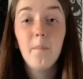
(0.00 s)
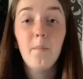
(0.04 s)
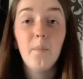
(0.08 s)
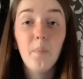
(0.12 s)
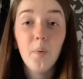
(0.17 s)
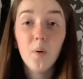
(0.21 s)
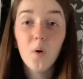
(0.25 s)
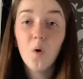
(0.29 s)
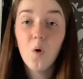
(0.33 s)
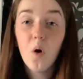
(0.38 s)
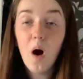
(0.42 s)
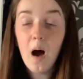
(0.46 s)

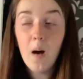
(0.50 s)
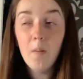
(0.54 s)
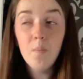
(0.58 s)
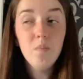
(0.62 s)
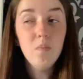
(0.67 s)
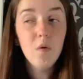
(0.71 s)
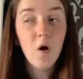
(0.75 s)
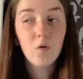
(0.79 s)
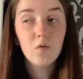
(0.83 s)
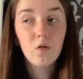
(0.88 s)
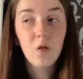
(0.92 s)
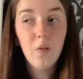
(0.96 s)
but
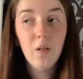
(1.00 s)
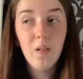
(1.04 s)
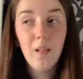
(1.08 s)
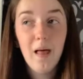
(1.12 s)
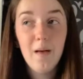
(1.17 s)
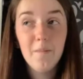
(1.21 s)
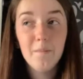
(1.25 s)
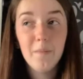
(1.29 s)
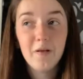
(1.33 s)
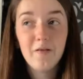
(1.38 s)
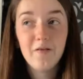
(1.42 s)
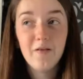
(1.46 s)
I'm not going to
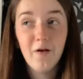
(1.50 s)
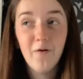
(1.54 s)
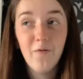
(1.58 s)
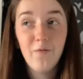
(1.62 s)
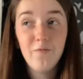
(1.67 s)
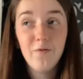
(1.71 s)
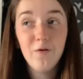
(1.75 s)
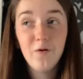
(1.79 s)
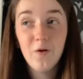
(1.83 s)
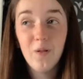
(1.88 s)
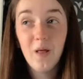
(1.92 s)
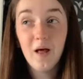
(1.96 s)
let
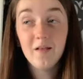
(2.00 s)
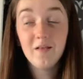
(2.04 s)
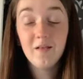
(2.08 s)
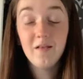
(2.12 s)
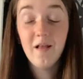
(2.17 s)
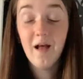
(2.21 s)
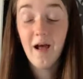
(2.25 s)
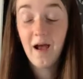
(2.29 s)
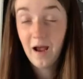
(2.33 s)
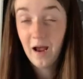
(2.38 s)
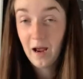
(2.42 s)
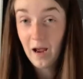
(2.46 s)
myself do that
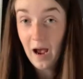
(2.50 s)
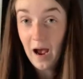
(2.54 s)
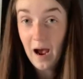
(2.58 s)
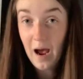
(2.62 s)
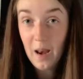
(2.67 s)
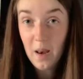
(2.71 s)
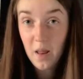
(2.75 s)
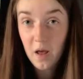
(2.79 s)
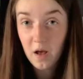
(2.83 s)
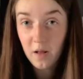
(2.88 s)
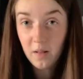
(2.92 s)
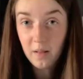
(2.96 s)
today
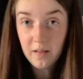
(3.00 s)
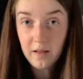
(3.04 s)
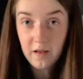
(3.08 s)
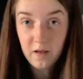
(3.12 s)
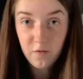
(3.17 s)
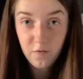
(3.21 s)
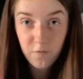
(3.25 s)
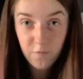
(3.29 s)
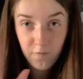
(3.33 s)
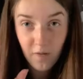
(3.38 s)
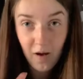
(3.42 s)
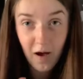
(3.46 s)
and at
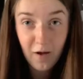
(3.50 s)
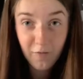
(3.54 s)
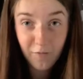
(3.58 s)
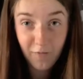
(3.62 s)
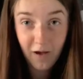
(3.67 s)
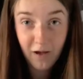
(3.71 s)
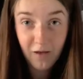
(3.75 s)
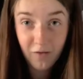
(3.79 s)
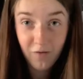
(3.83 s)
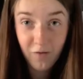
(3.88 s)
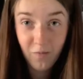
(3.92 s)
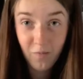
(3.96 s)
least five
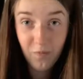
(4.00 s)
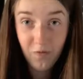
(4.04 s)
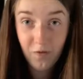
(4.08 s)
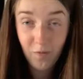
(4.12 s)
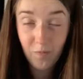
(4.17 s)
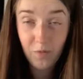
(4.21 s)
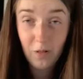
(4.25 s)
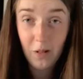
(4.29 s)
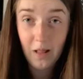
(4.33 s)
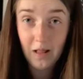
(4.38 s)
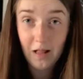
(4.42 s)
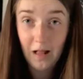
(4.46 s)
items
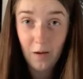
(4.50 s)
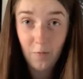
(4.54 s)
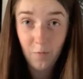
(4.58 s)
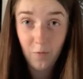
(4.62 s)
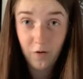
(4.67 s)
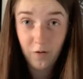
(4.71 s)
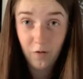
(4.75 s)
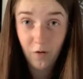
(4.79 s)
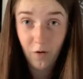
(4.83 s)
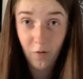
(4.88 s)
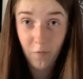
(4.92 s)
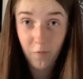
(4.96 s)
I'm going to get
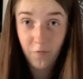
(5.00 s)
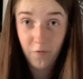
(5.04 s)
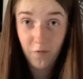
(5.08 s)
rid of